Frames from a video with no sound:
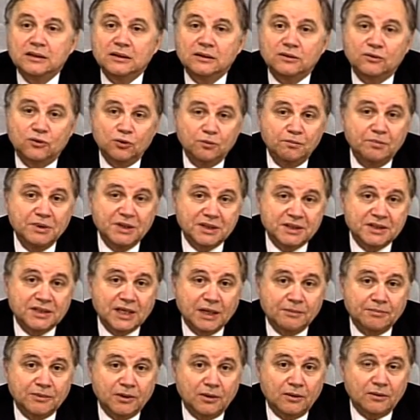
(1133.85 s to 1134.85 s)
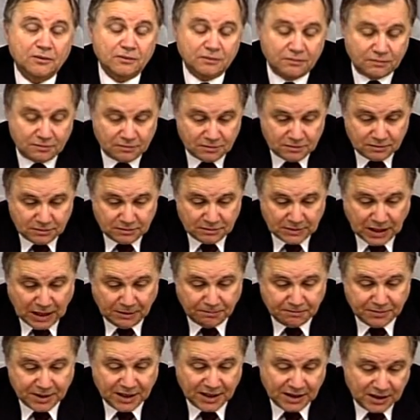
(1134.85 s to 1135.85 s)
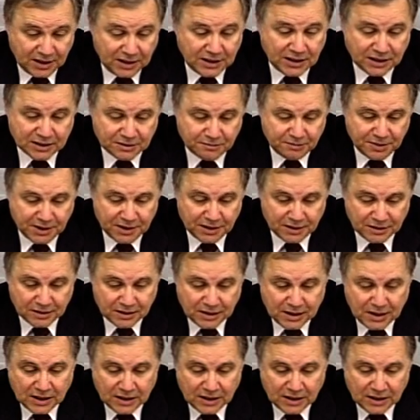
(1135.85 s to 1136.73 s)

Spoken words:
to be stepped up, and it has been.